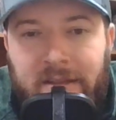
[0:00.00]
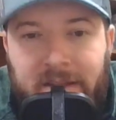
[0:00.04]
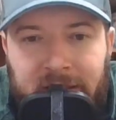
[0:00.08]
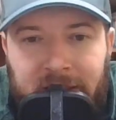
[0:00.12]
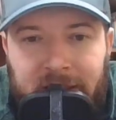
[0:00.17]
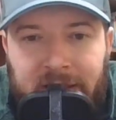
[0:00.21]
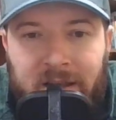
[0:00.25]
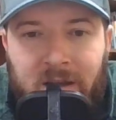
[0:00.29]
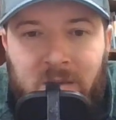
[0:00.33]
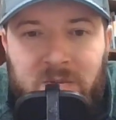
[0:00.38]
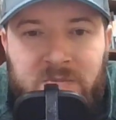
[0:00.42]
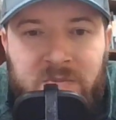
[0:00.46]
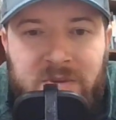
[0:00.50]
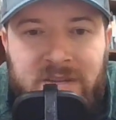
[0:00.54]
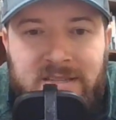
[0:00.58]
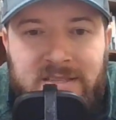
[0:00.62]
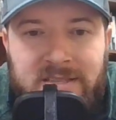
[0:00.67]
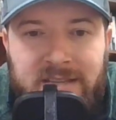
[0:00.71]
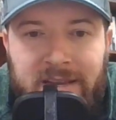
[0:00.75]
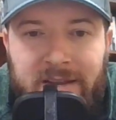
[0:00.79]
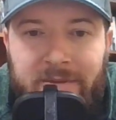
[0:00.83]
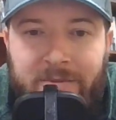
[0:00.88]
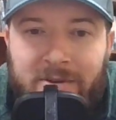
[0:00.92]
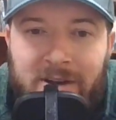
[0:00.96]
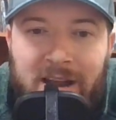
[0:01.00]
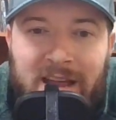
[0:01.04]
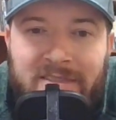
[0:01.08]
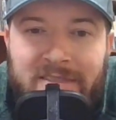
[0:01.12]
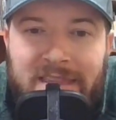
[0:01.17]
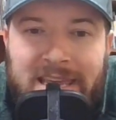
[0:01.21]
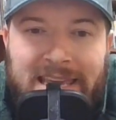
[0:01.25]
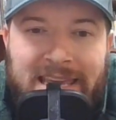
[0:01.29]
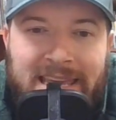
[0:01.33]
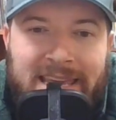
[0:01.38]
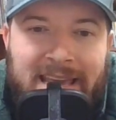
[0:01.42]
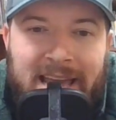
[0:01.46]
it helps me to see where I
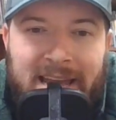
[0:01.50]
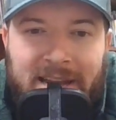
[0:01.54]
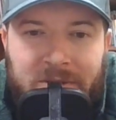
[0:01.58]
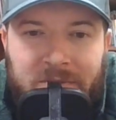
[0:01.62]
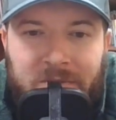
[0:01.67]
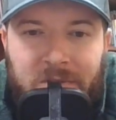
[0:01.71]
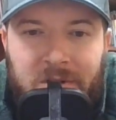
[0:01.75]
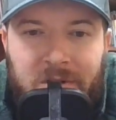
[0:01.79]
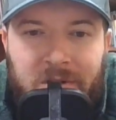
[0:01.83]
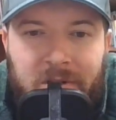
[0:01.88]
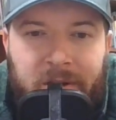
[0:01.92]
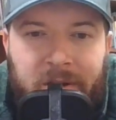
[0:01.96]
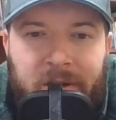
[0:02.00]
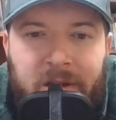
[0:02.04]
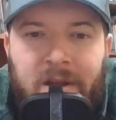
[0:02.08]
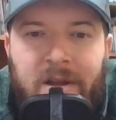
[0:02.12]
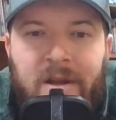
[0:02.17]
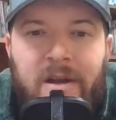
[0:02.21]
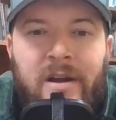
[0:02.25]
think he got it wrong,